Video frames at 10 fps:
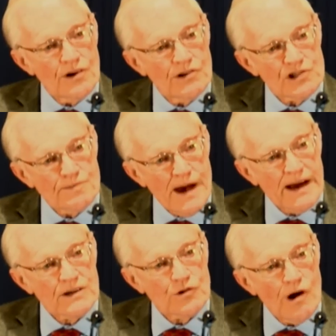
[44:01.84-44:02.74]
to
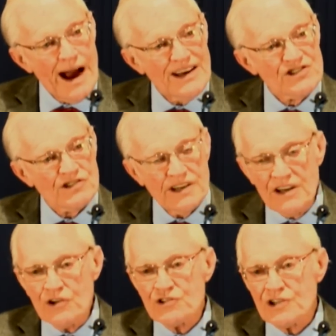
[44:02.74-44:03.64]
respect Christ's
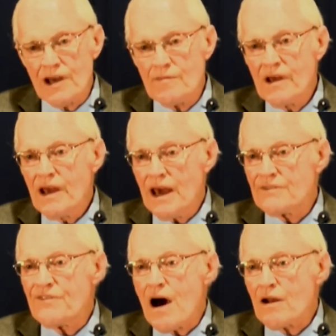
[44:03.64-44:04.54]
leadership
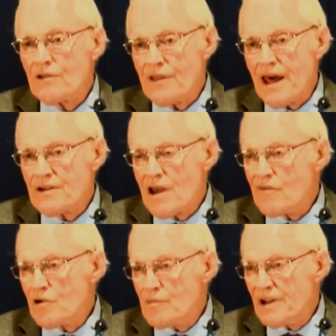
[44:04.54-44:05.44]
and follow that
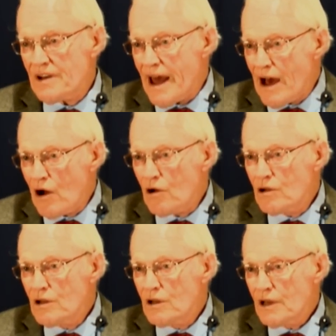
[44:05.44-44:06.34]
government now
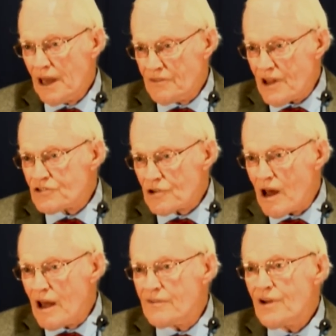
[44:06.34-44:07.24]
in this
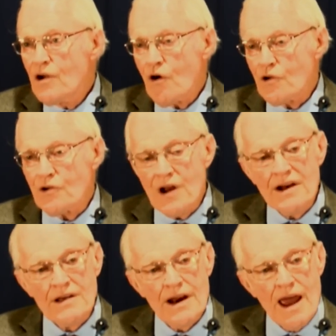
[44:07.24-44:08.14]
life, or you're
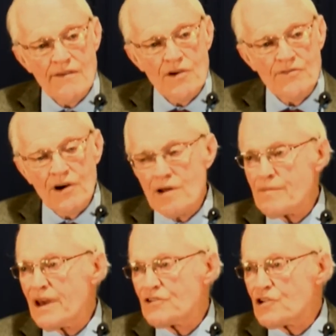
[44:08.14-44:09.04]
not going to have a very
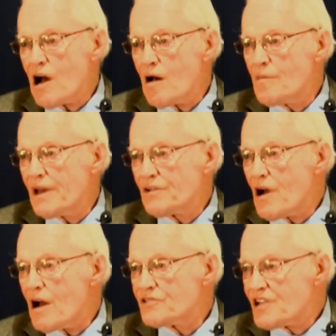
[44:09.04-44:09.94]
big job in
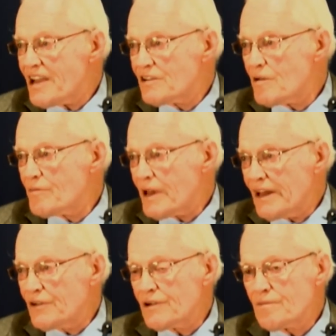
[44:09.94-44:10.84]
God's kingdom
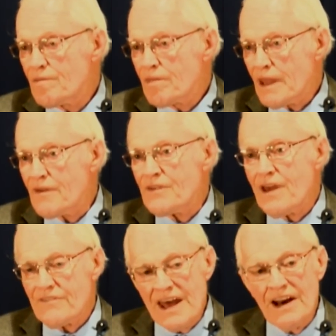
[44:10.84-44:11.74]
later, if,
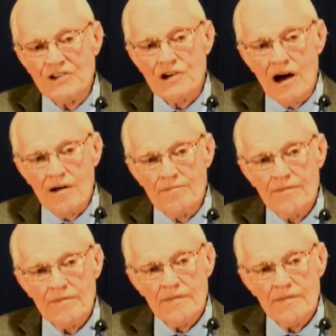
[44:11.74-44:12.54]
if any job.